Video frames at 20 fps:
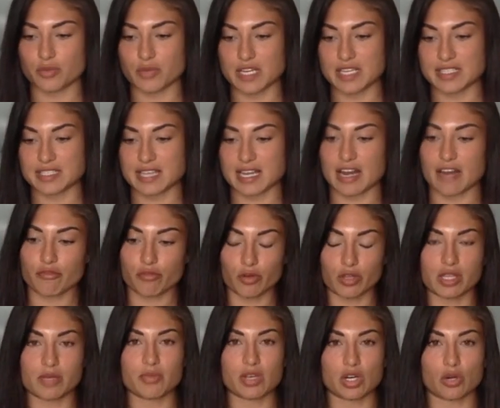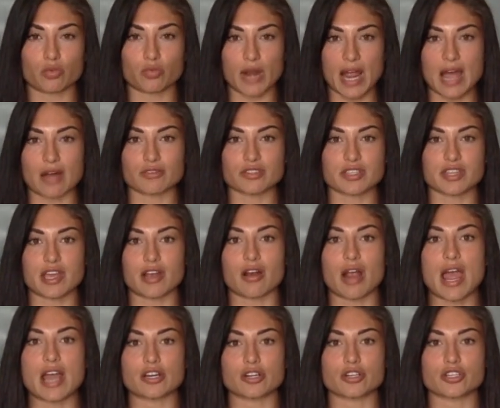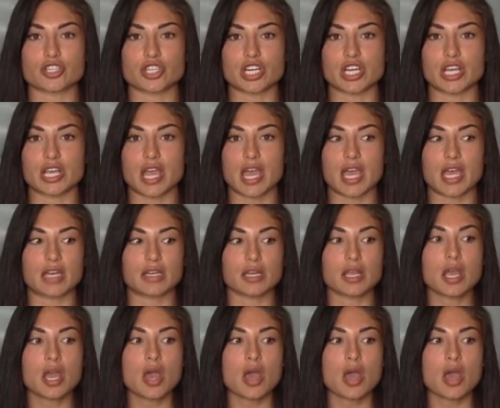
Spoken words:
weeks that I've really been around their energy and